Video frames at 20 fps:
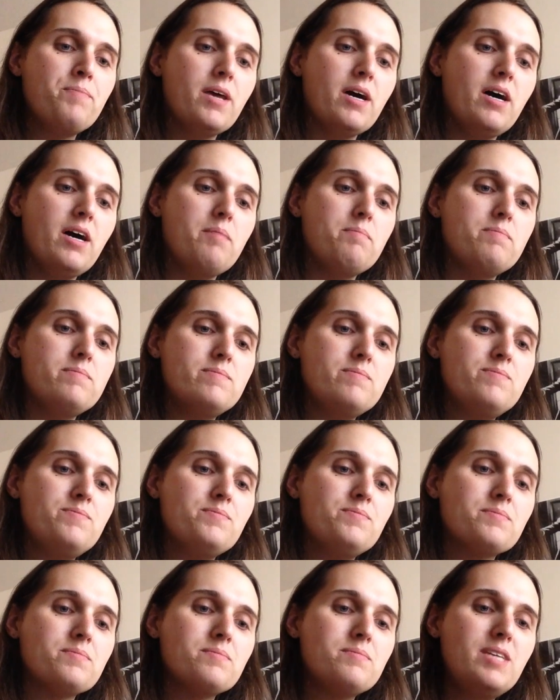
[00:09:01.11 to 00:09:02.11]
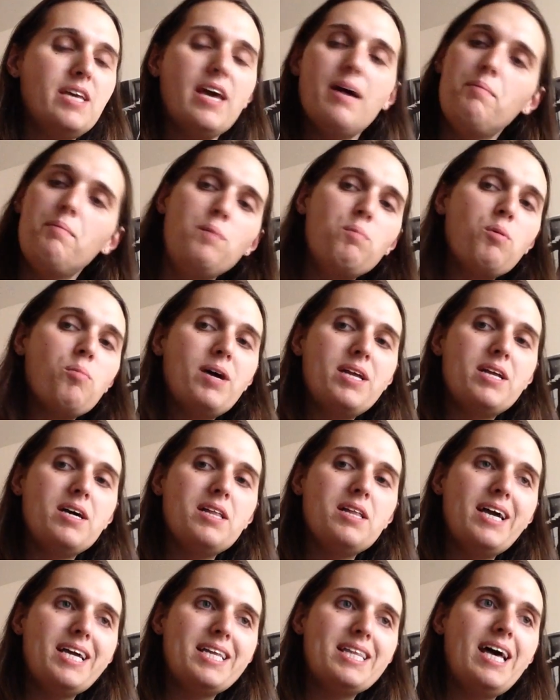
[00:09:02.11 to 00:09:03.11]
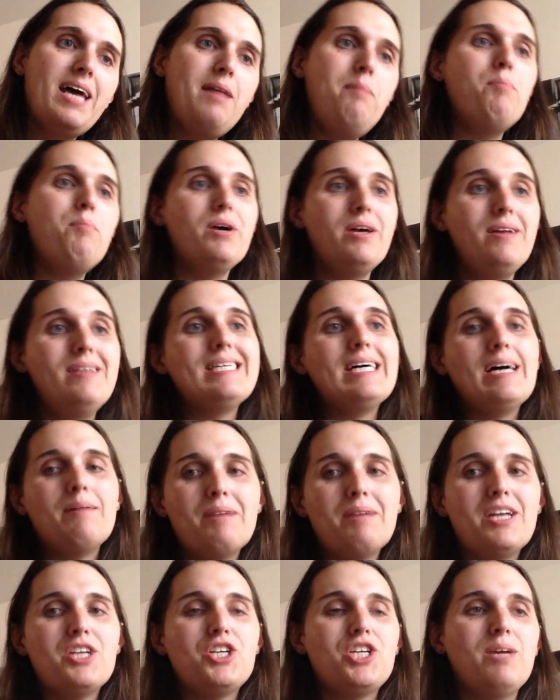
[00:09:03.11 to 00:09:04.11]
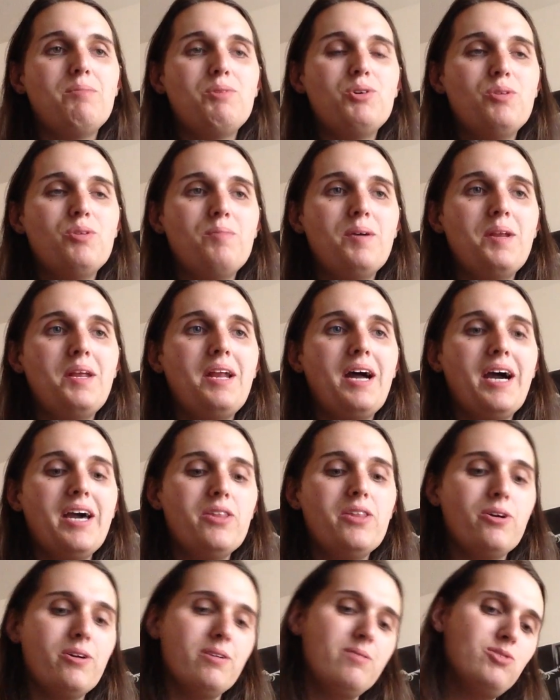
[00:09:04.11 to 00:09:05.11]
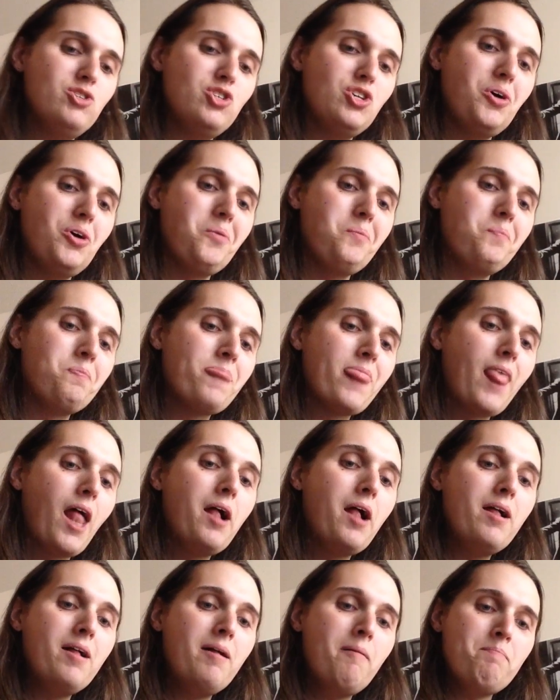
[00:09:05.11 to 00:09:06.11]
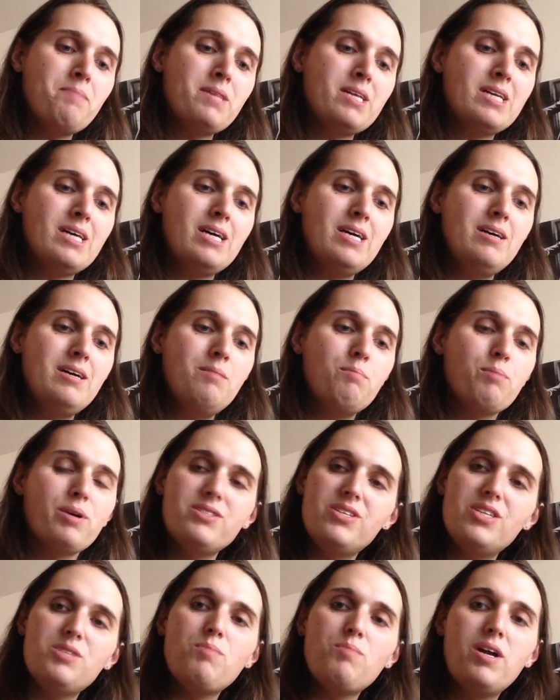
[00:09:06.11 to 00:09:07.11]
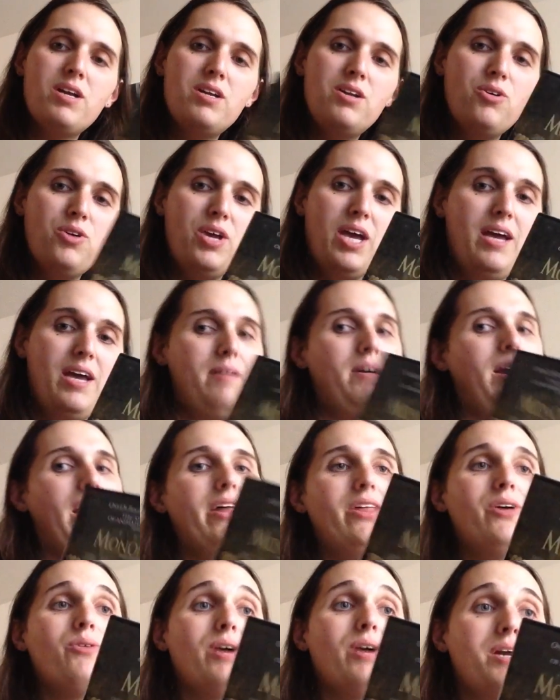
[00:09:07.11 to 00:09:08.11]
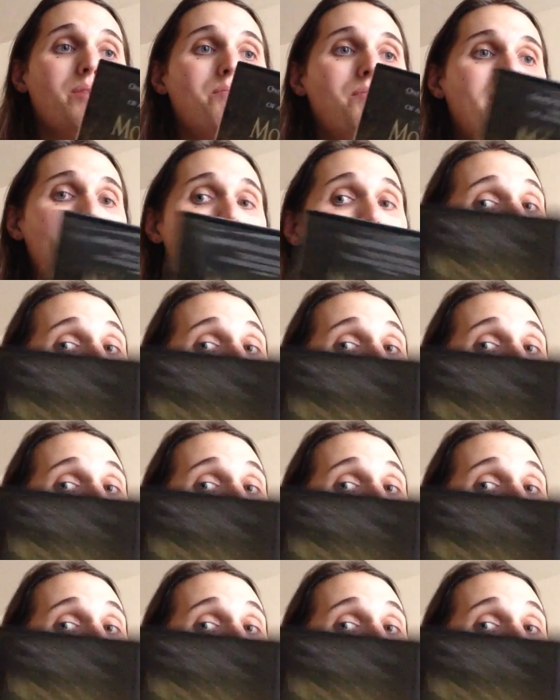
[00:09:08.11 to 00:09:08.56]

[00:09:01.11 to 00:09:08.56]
um, yeah, people might not like that, but I'm not ashamed to admit it either. So, Princess Mononoke, highly recommend